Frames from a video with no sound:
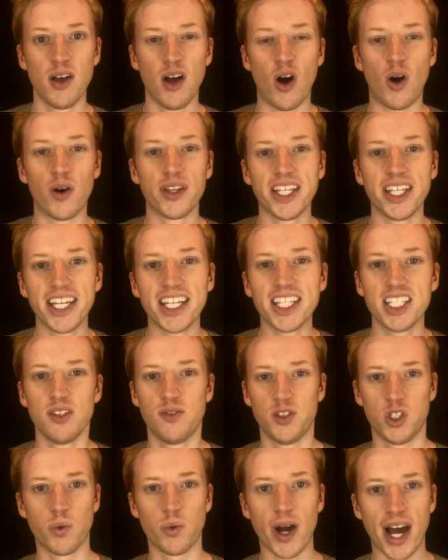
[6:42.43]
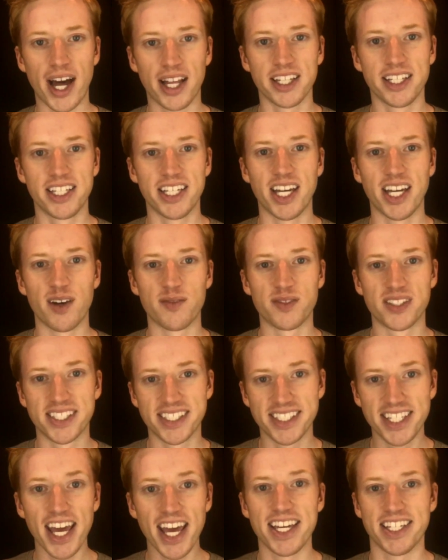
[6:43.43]
on the individuality of
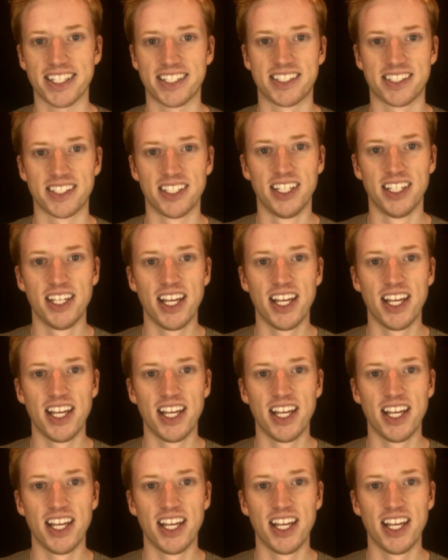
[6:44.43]
states.